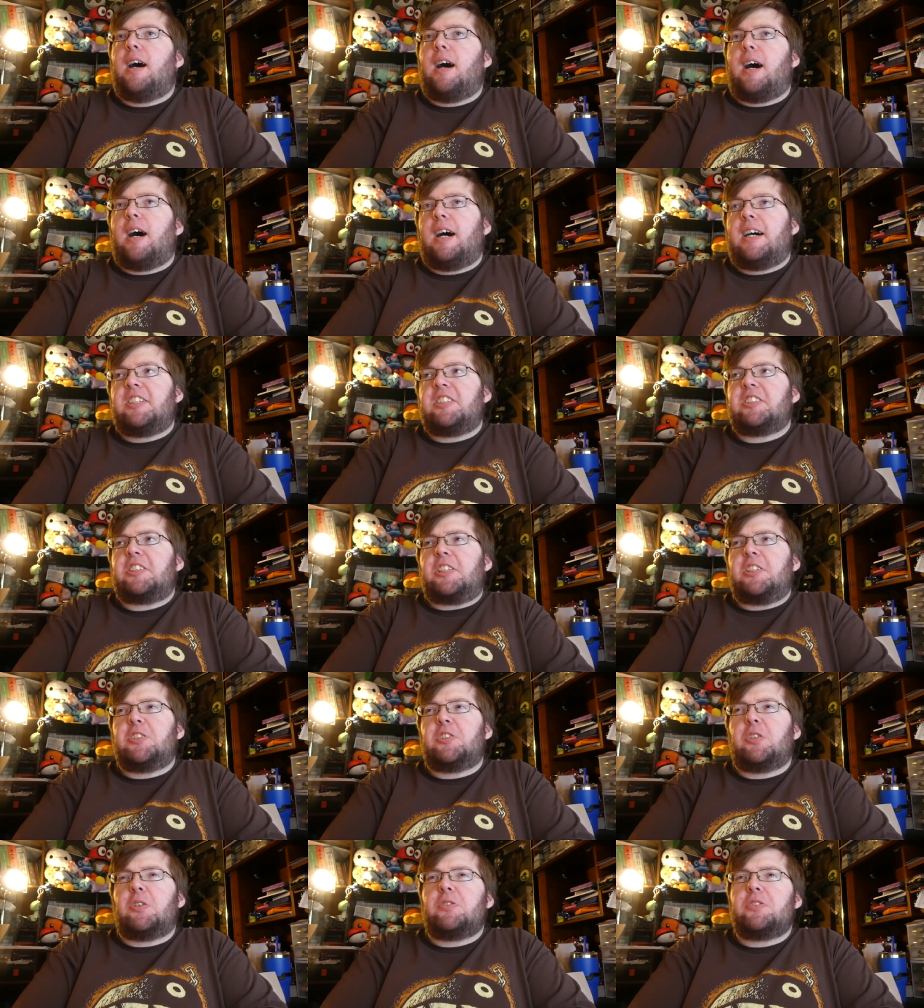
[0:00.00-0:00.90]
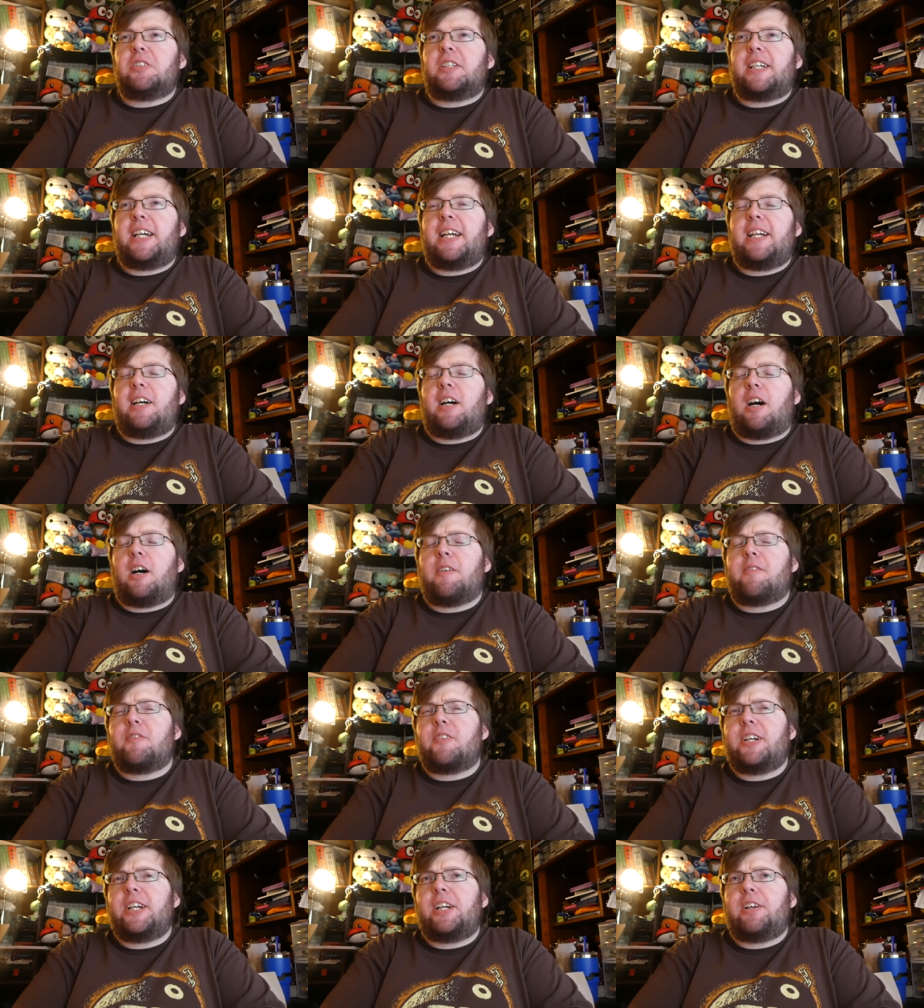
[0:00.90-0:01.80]
Uh, just because those are kind of
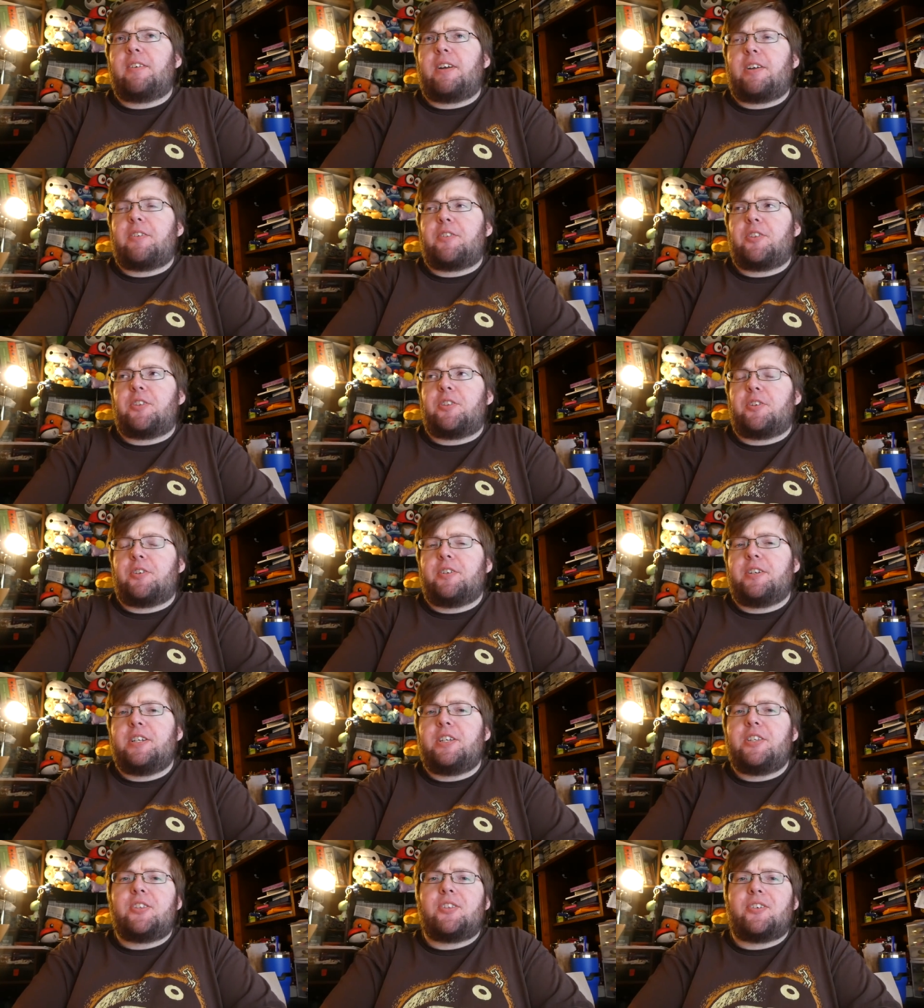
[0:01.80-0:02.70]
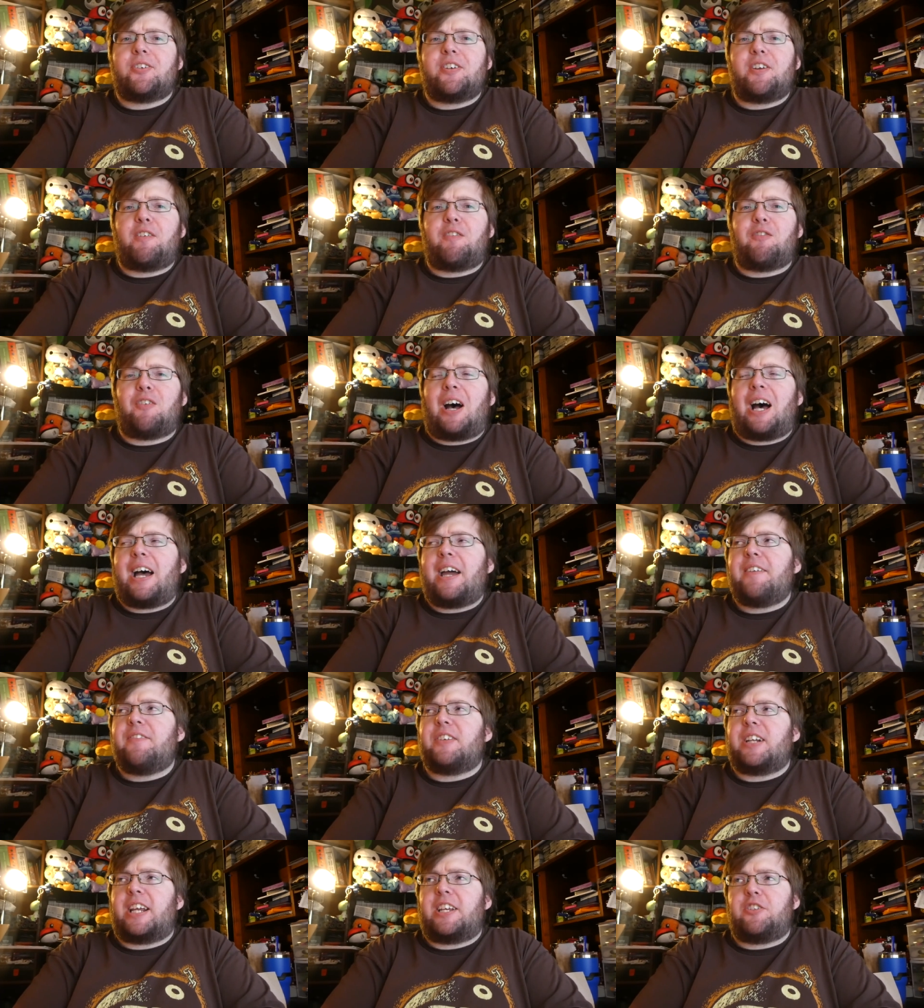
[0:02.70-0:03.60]
hovering around thirty,
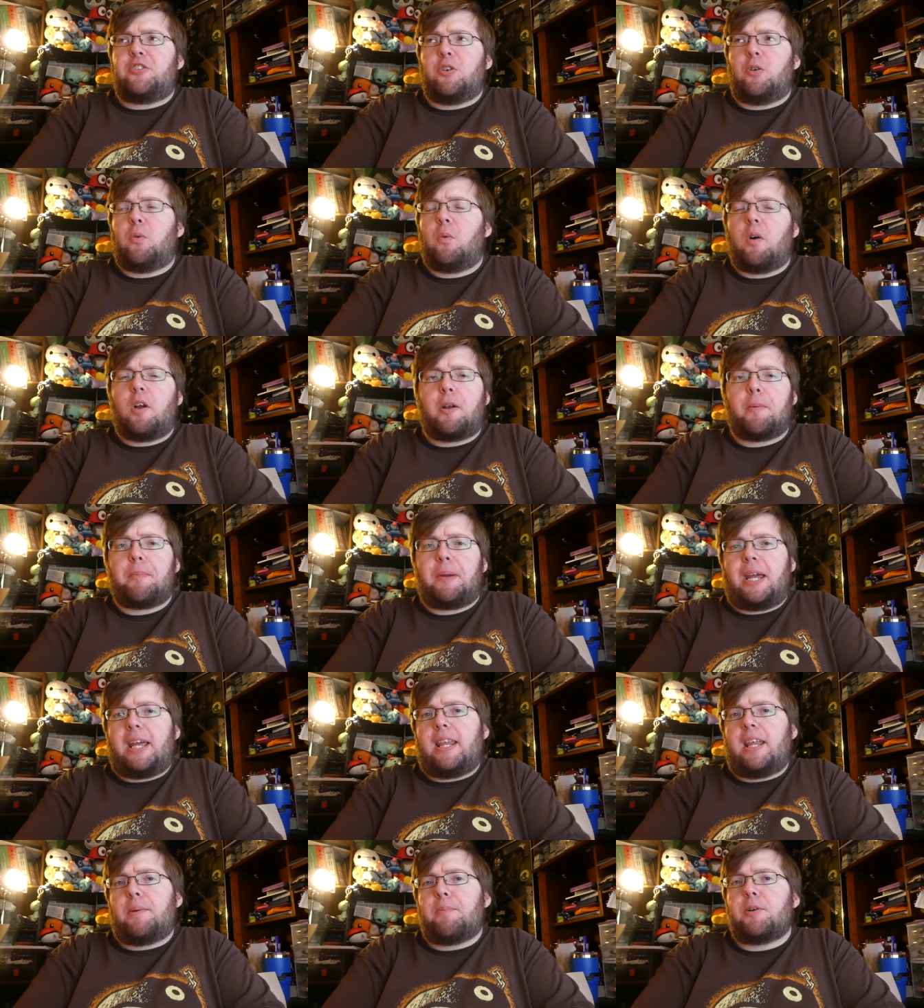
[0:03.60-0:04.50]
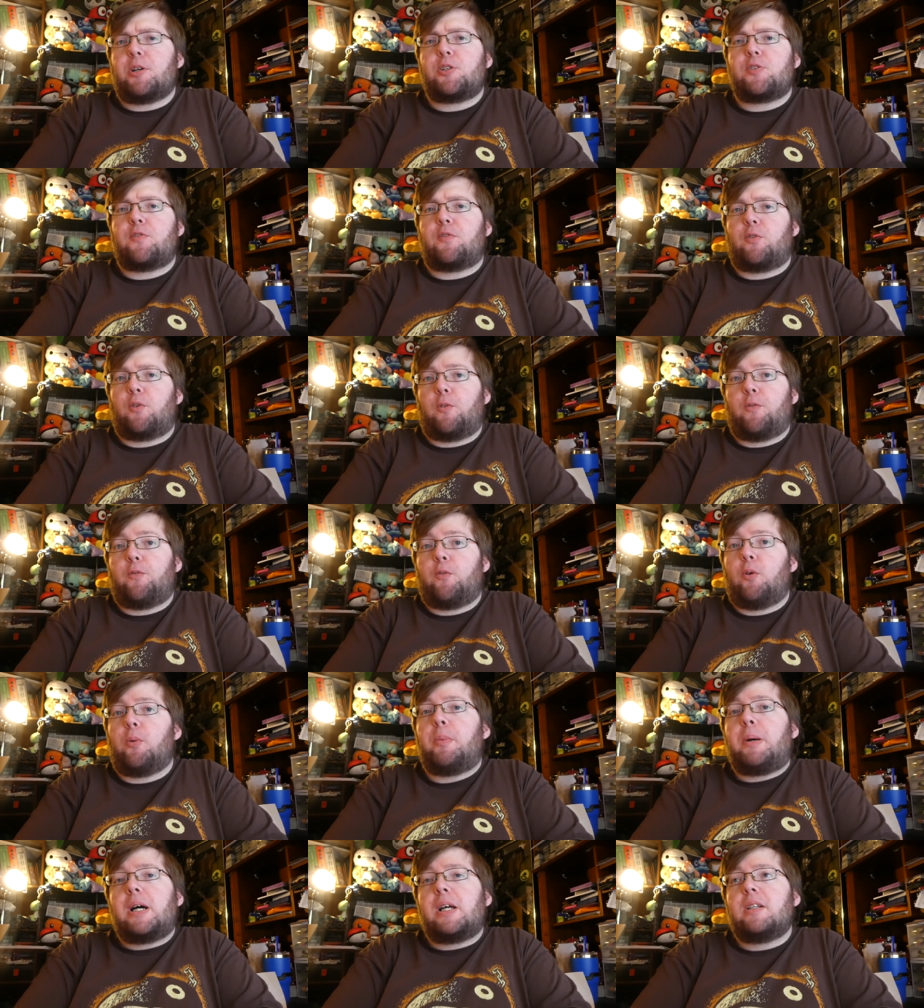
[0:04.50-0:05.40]
thirty-five, and I don't want to pay that much for a
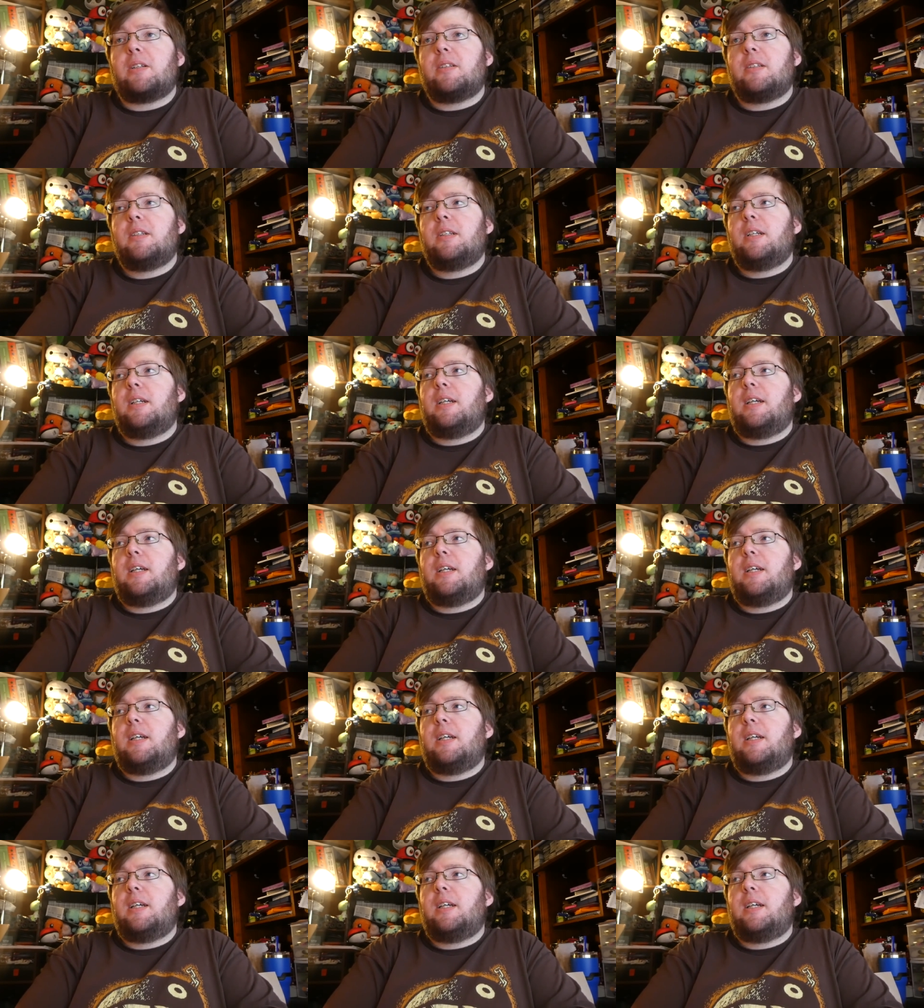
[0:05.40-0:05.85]
full bottle.